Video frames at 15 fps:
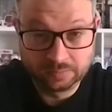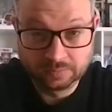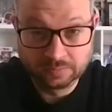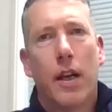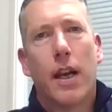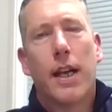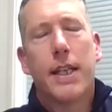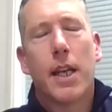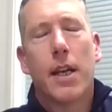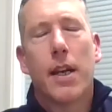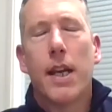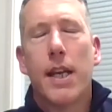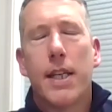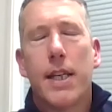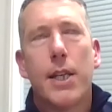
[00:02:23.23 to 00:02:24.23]
Like I said,
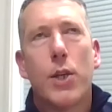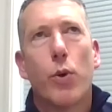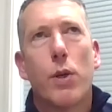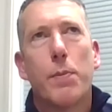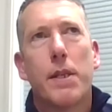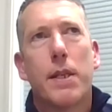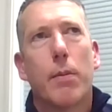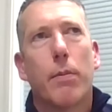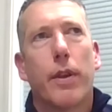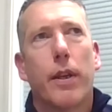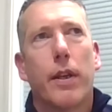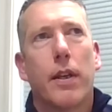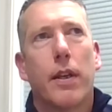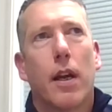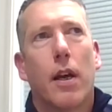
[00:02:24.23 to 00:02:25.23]
it's always been
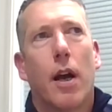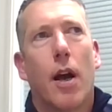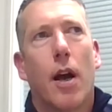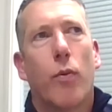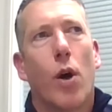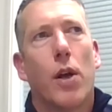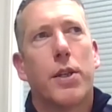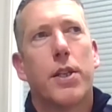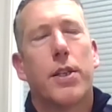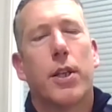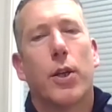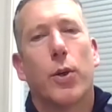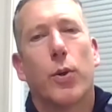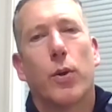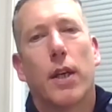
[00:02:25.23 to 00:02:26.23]
something I've wanted to
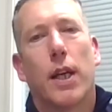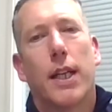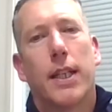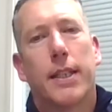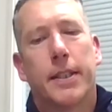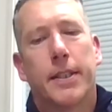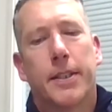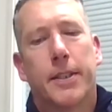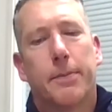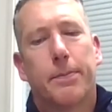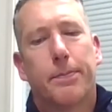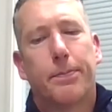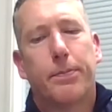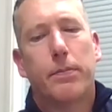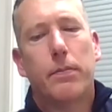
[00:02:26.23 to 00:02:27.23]
do, and
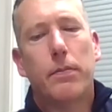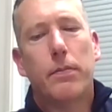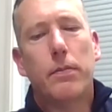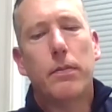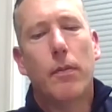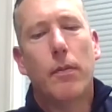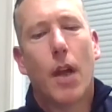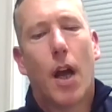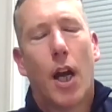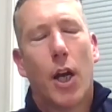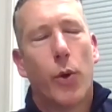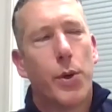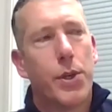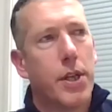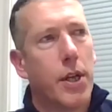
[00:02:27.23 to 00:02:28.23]
I
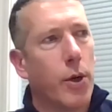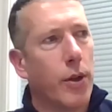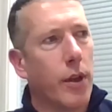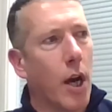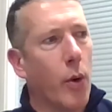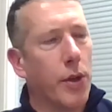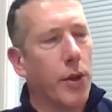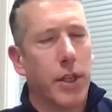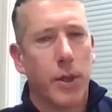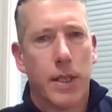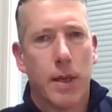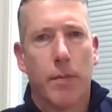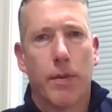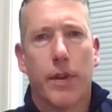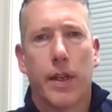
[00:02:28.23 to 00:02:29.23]
always knew that I wanted to do
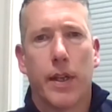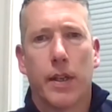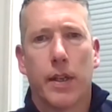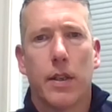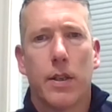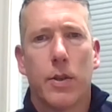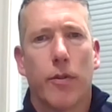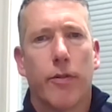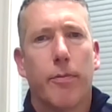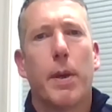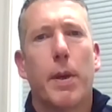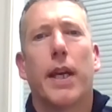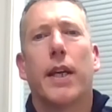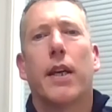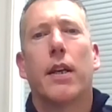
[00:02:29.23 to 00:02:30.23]
something sort of
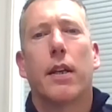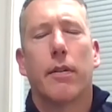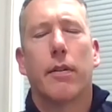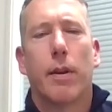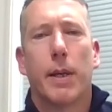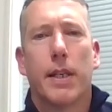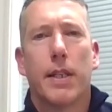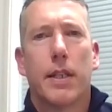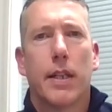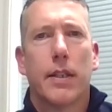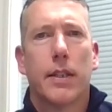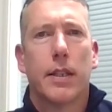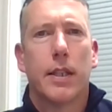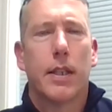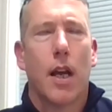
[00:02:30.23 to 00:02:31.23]
big, if that makes
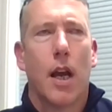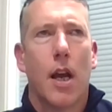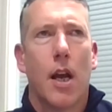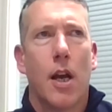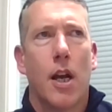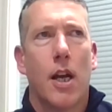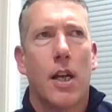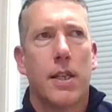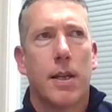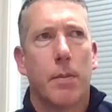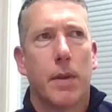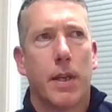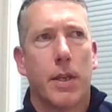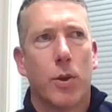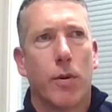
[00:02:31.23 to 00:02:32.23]
sense, and
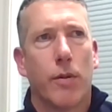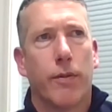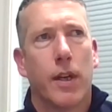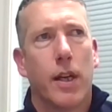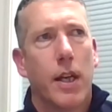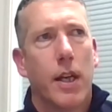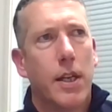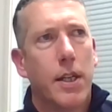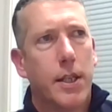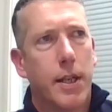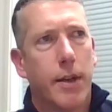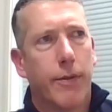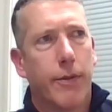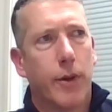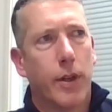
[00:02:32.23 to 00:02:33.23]
something sort of
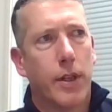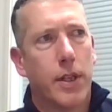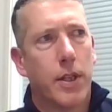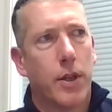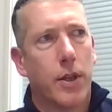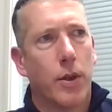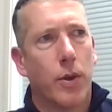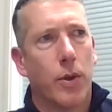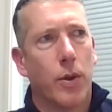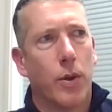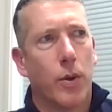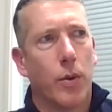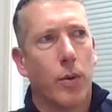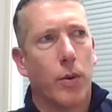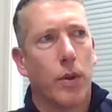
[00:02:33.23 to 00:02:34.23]
different
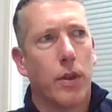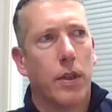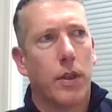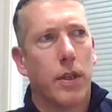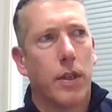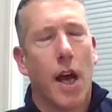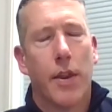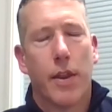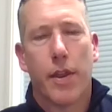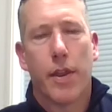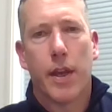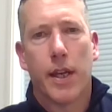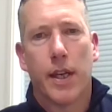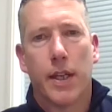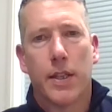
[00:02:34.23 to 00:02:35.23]
to other
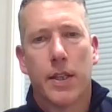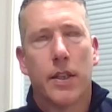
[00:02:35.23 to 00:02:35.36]
things.